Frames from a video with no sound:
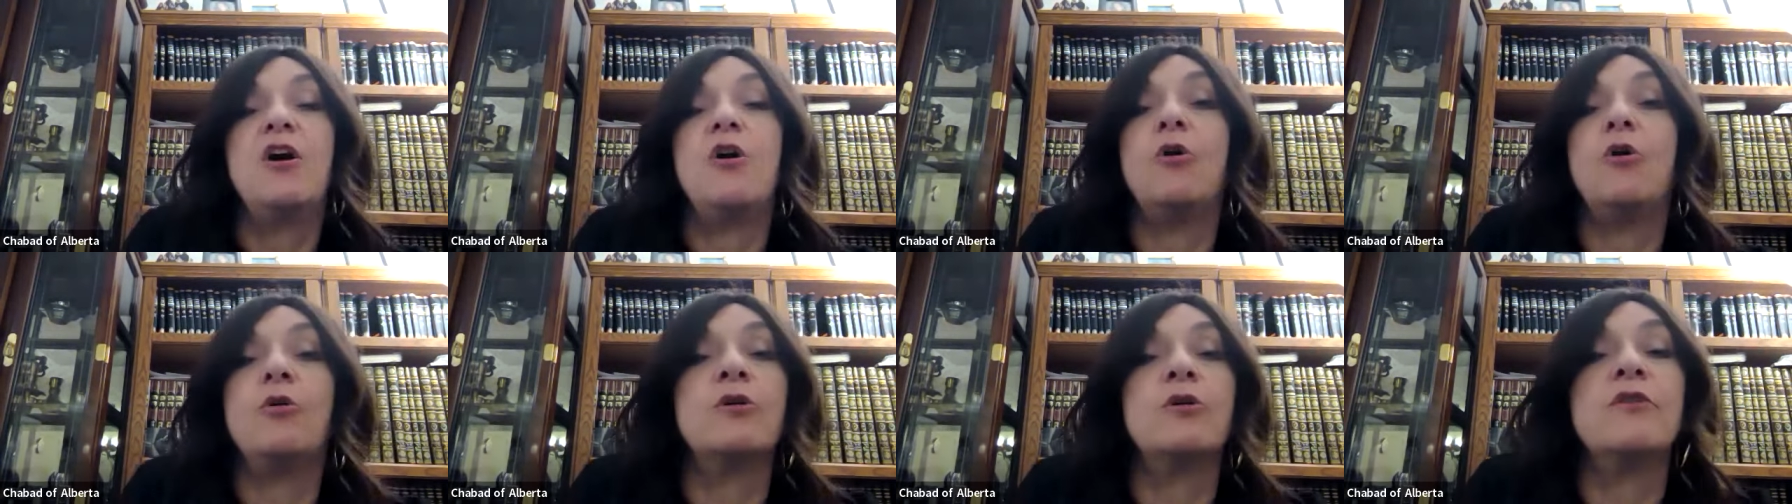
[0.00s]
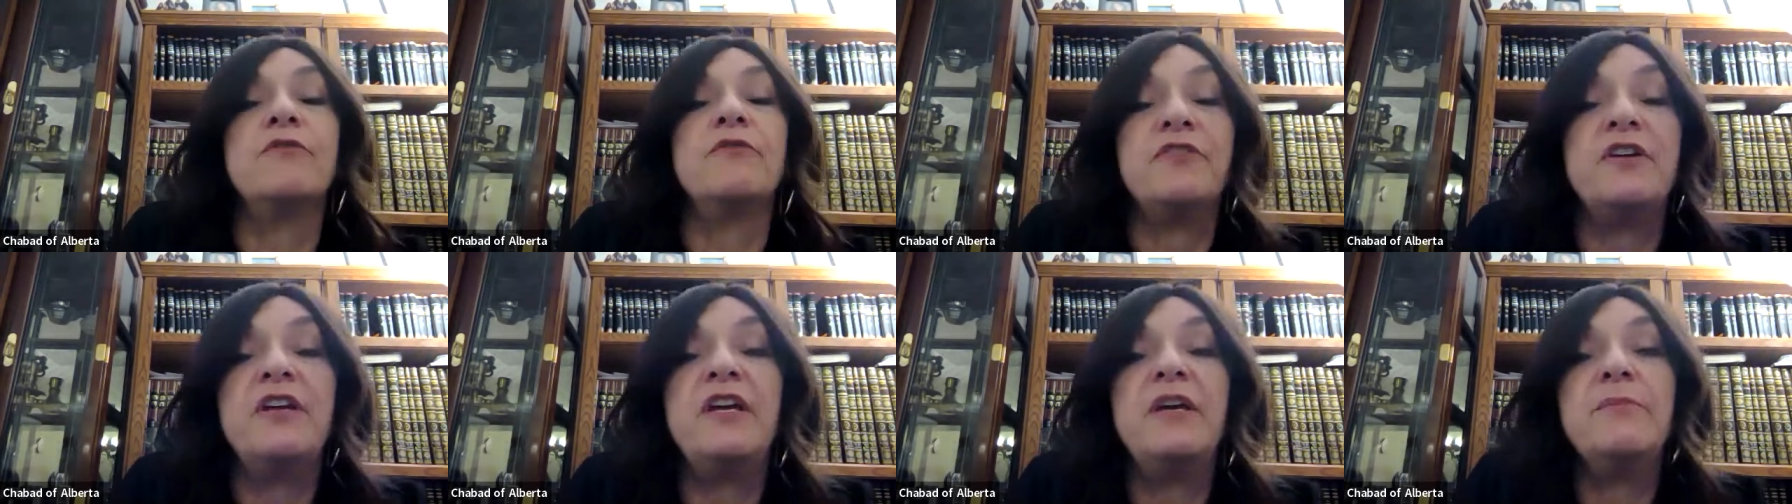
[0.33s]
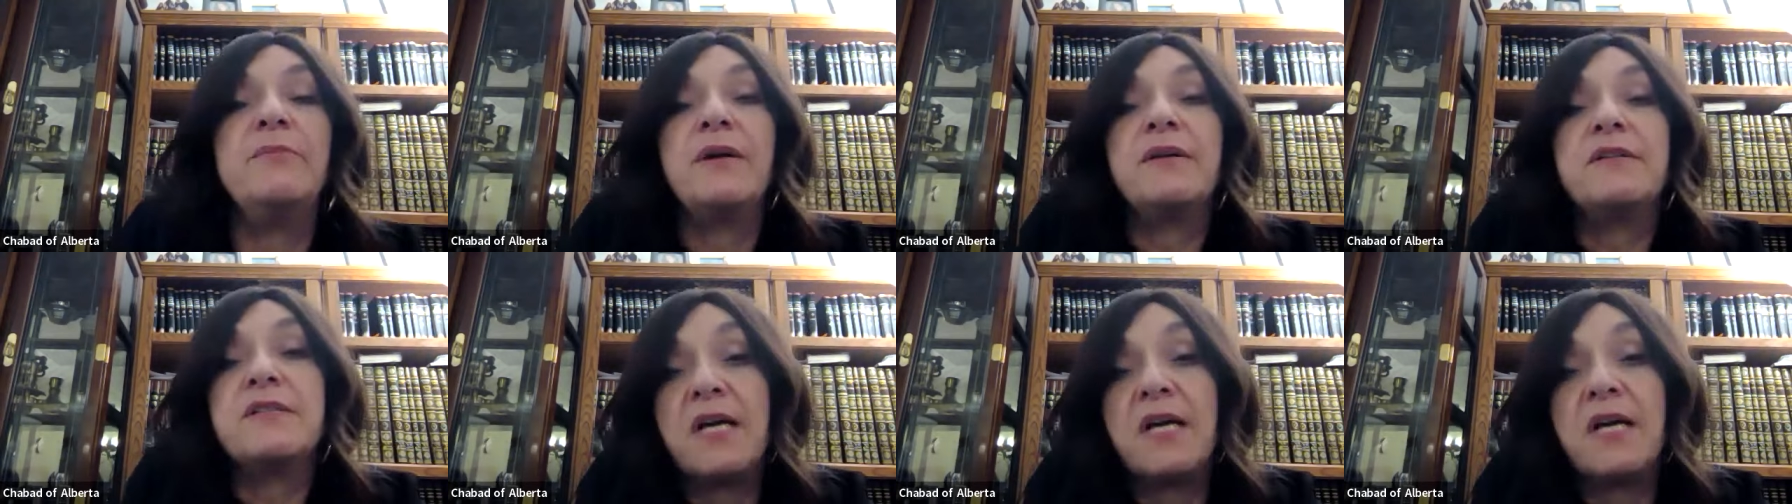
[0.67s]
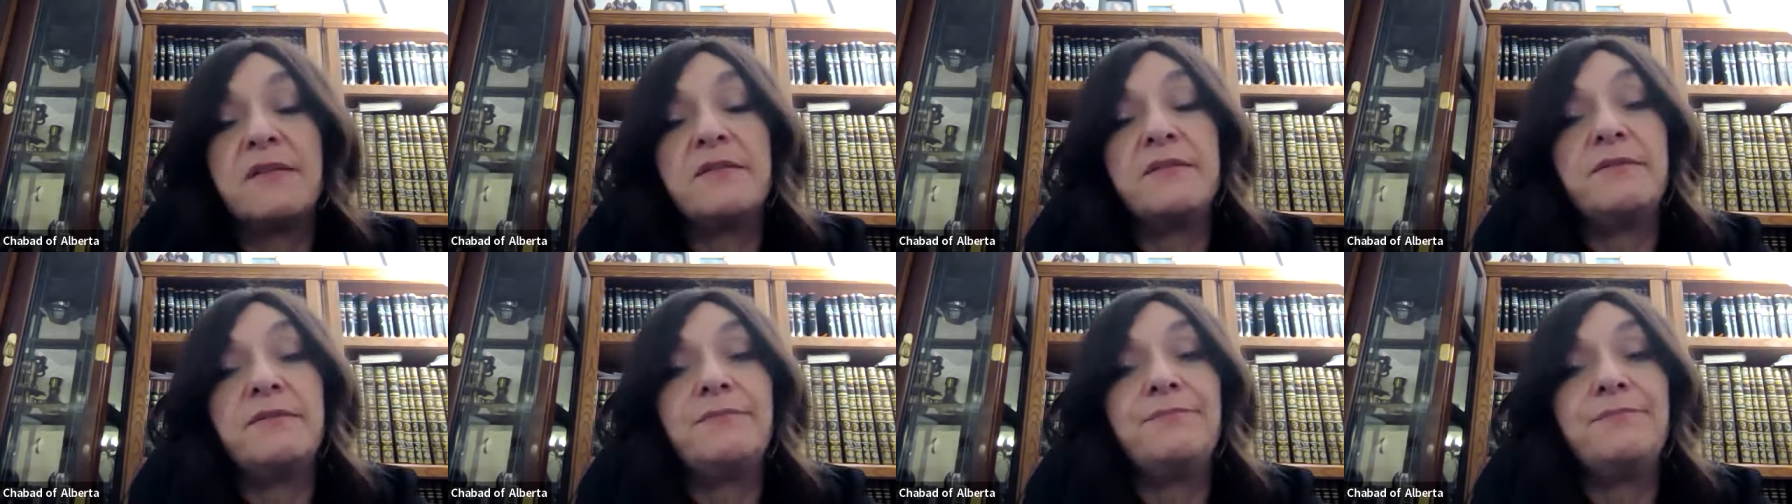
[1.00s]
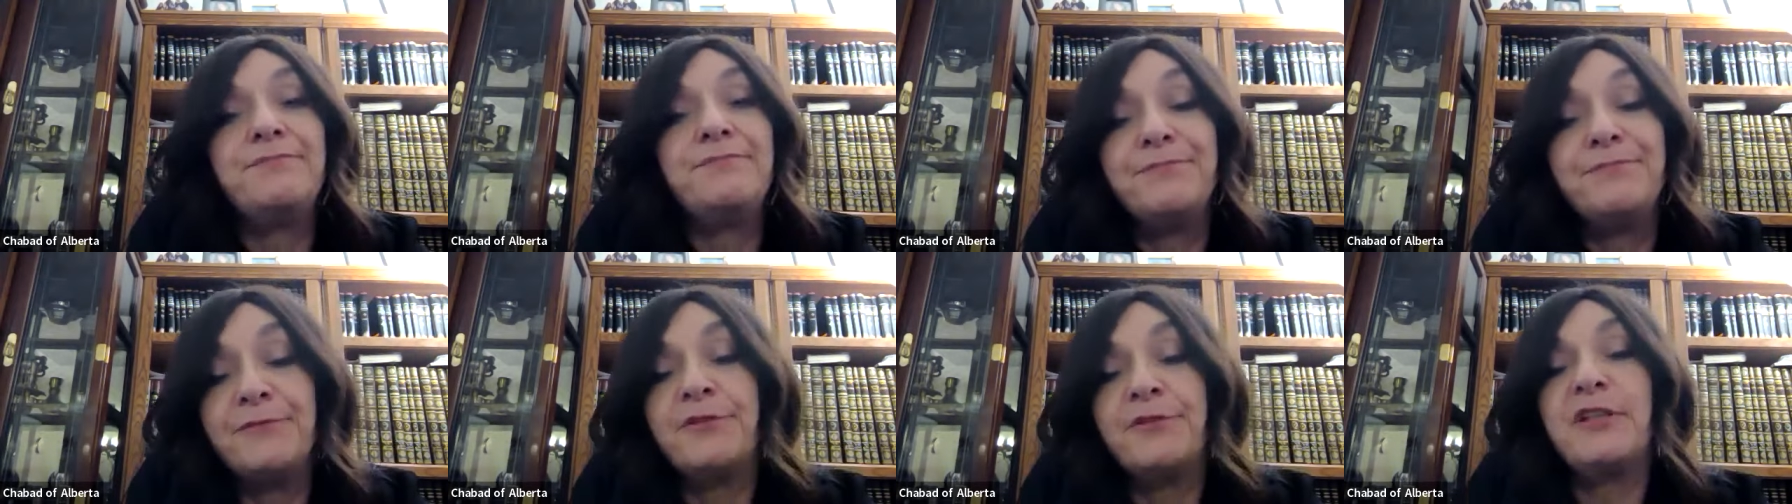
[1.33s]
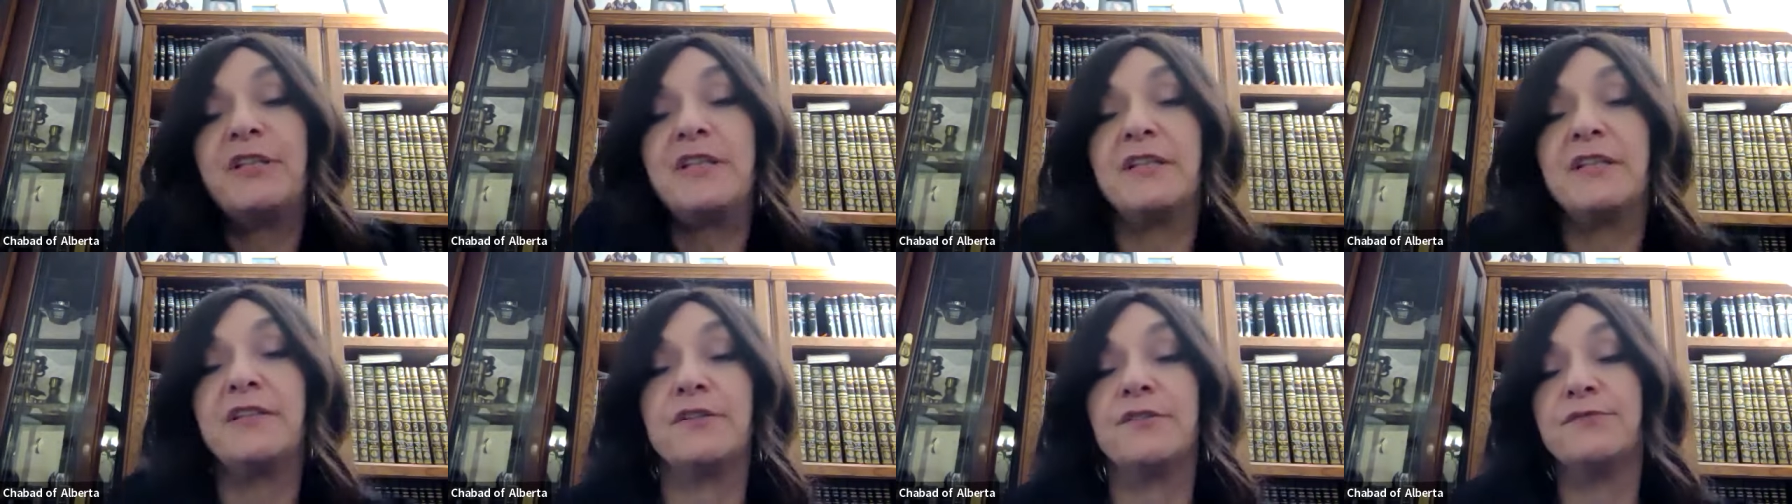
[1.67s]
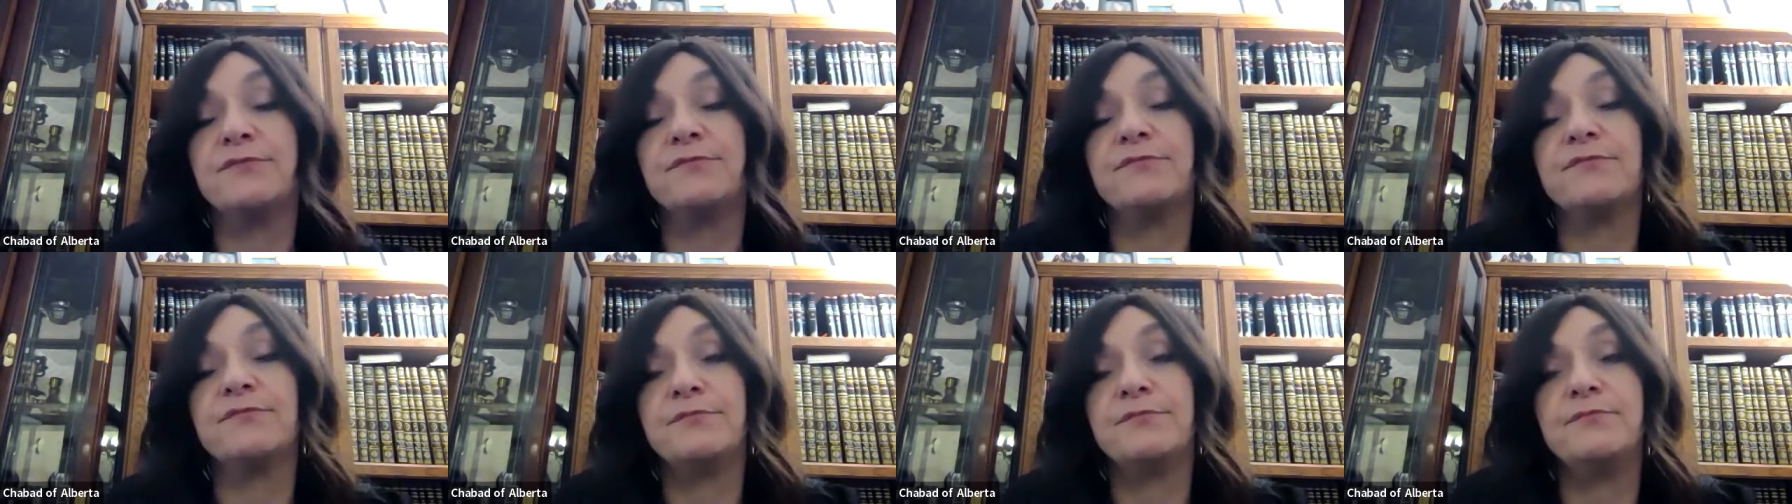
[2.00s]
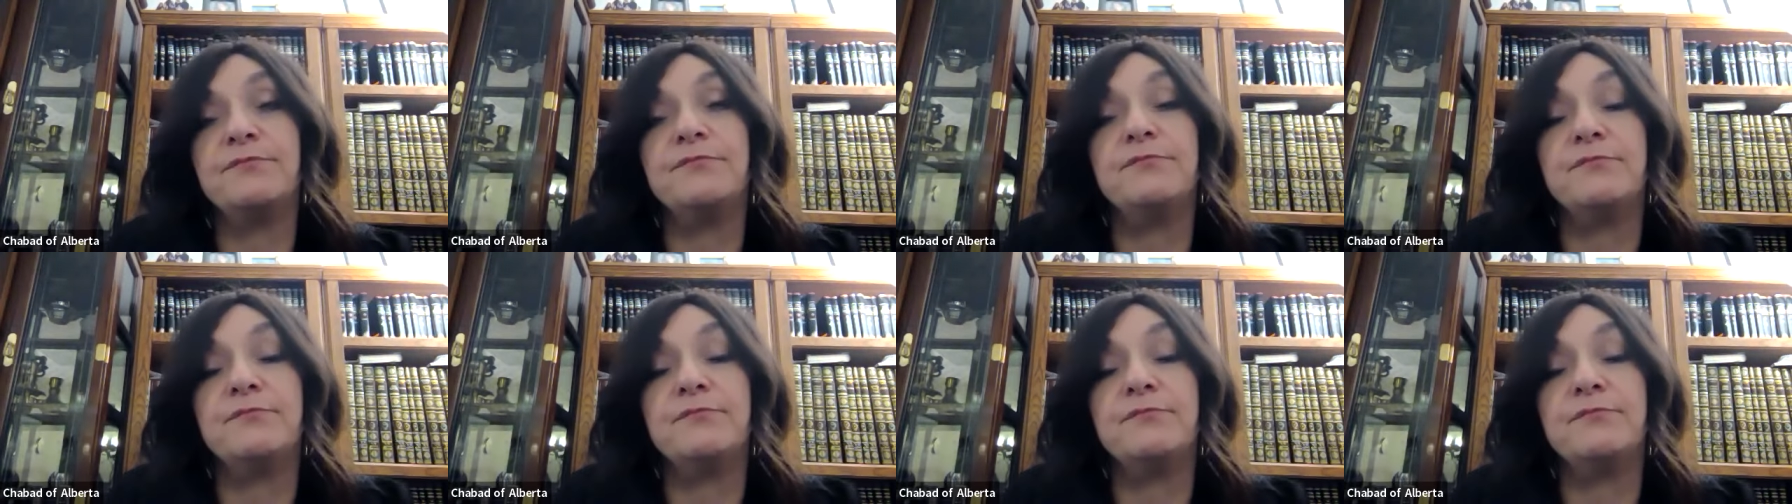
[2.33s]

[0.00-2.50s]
or of him, I, I really don't